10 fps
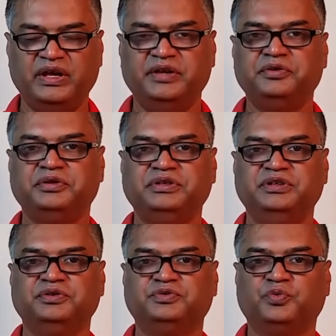you
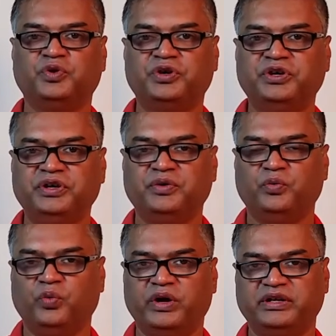use were,
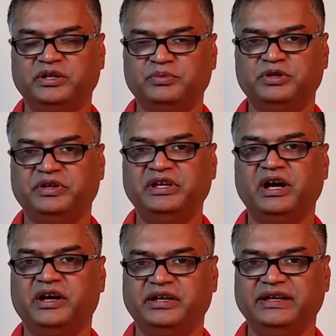
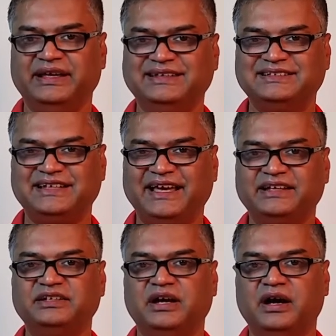W-E-R-E,
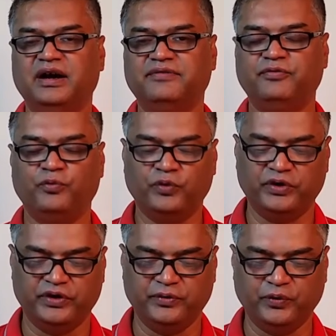instead of
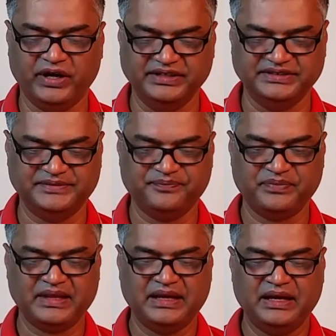were or was.
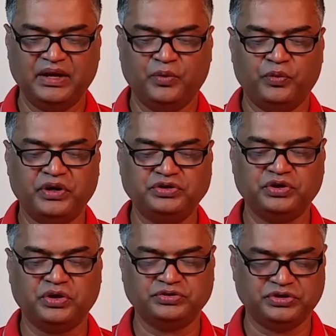We're going to
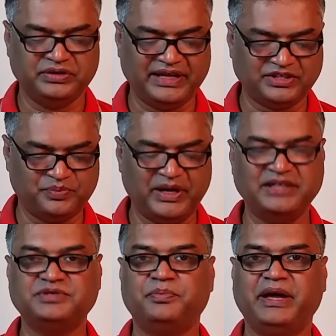go to the next
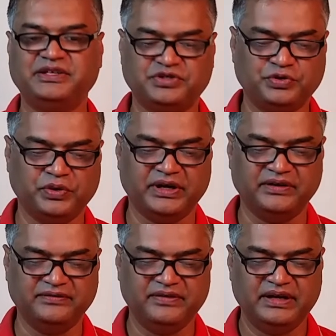page, page
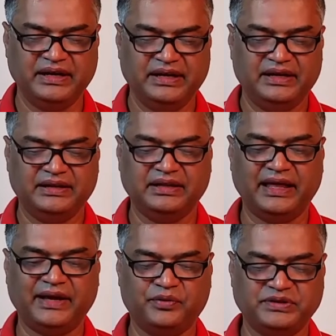12,
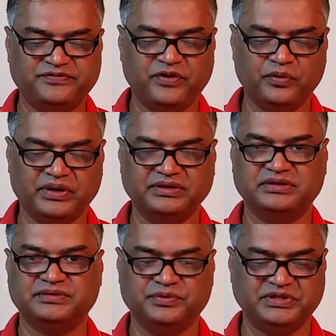language
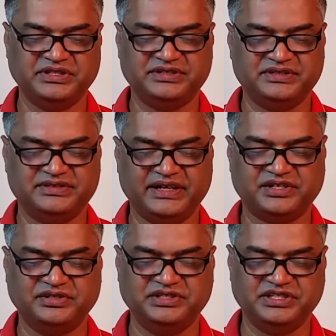focus, which is
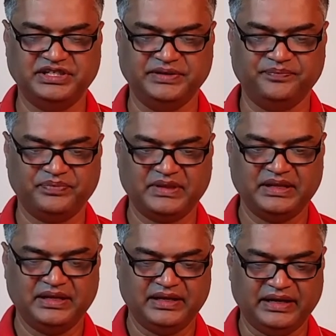section G.
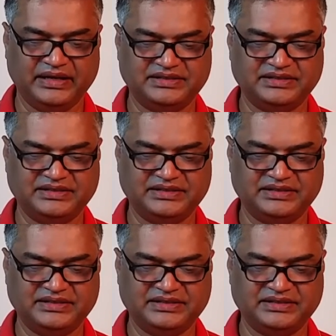It